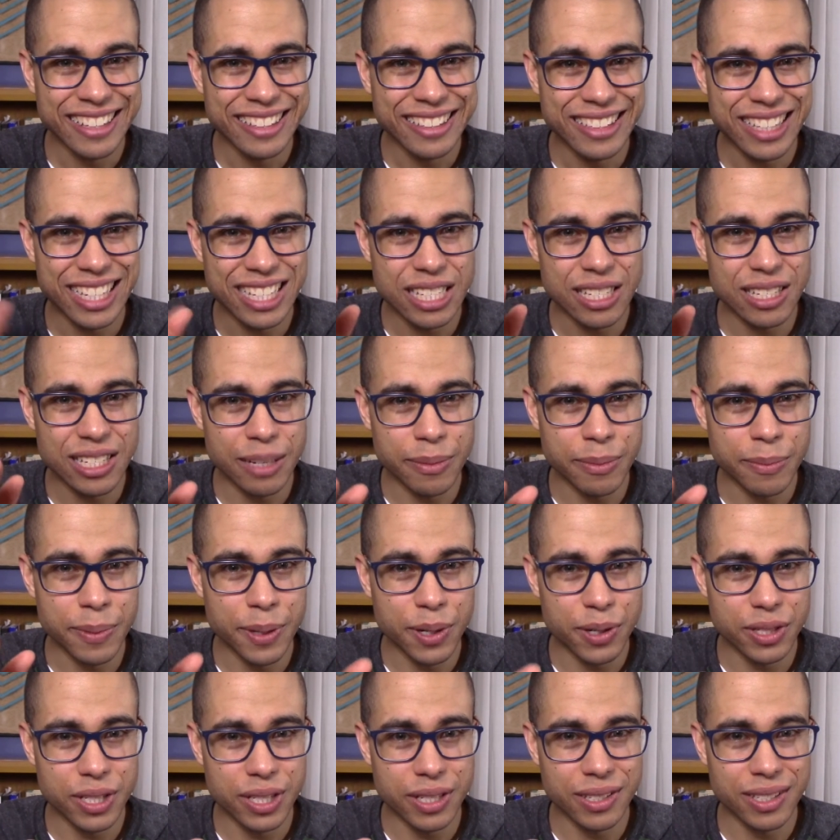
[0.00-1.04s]
That's the type of
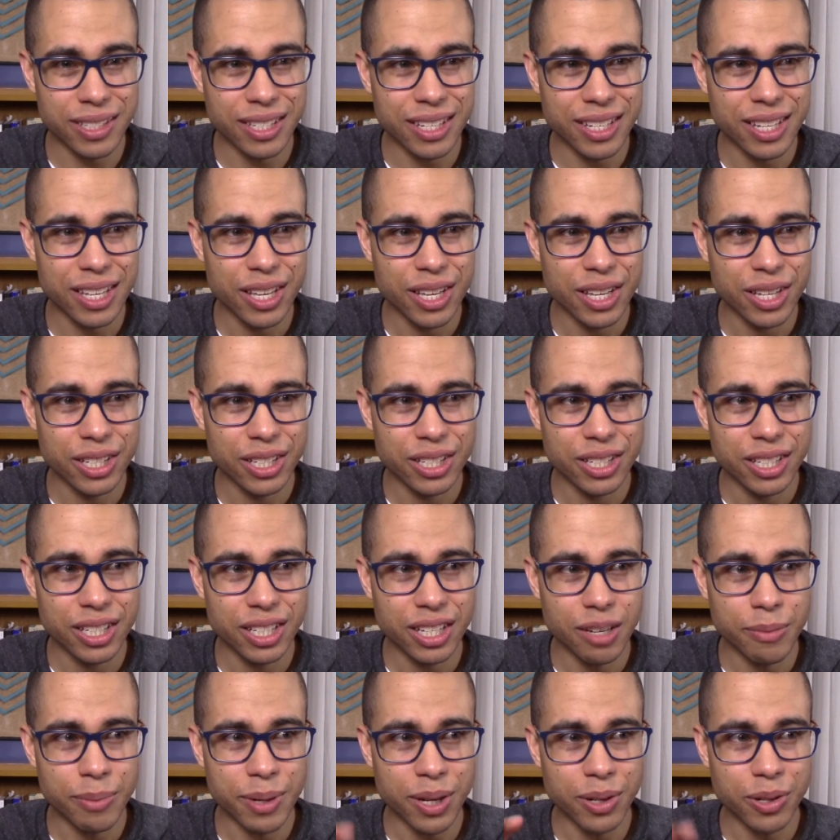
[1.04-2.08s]
person
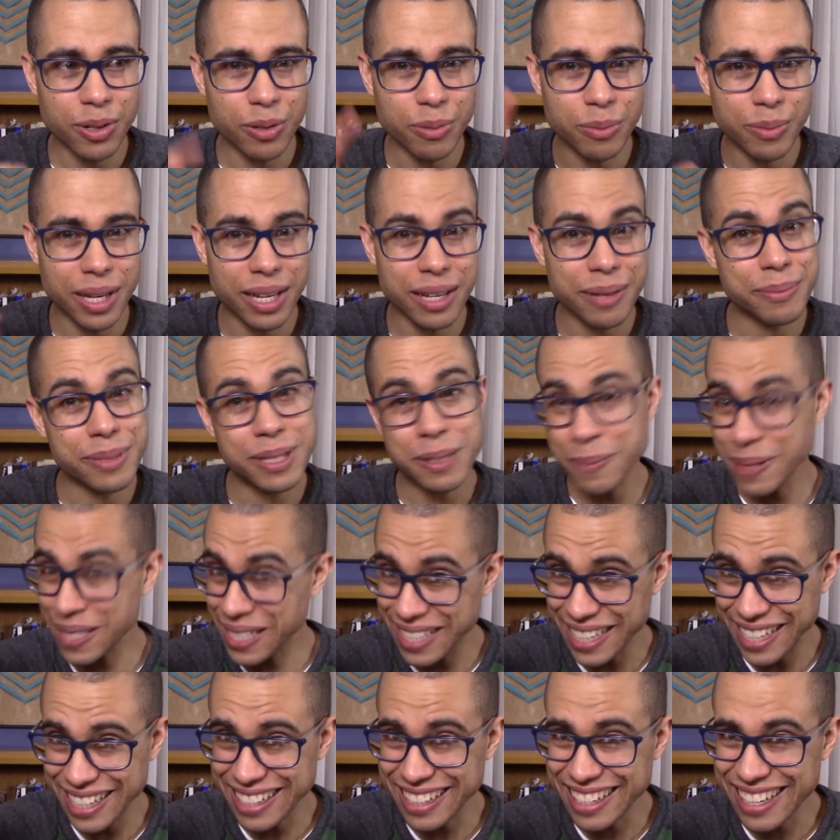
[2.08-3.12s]
about whom I am
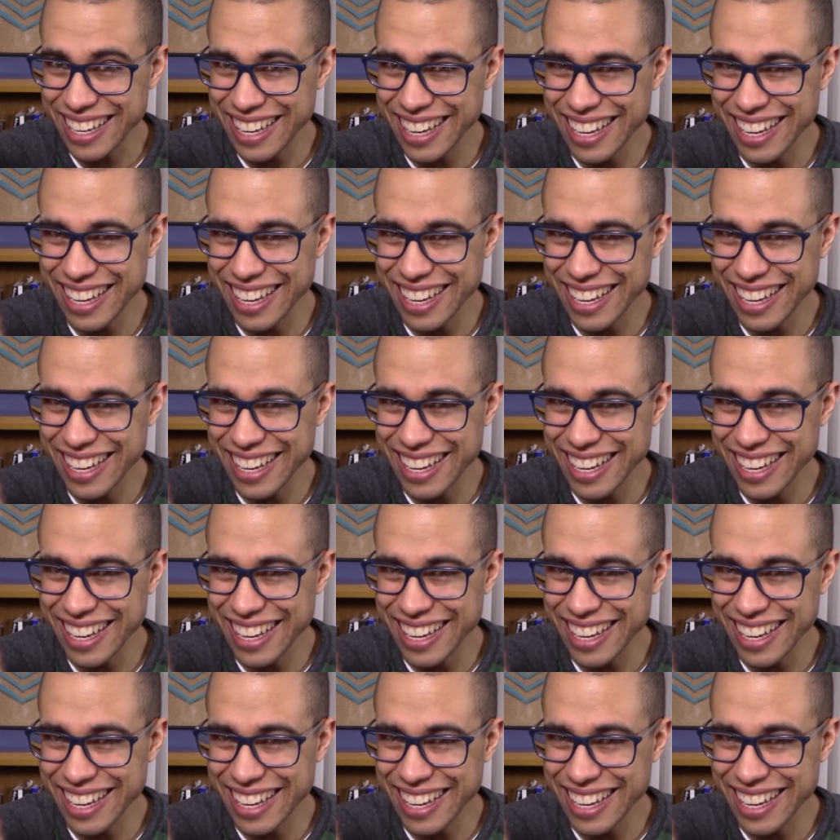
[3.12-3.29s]
speaking.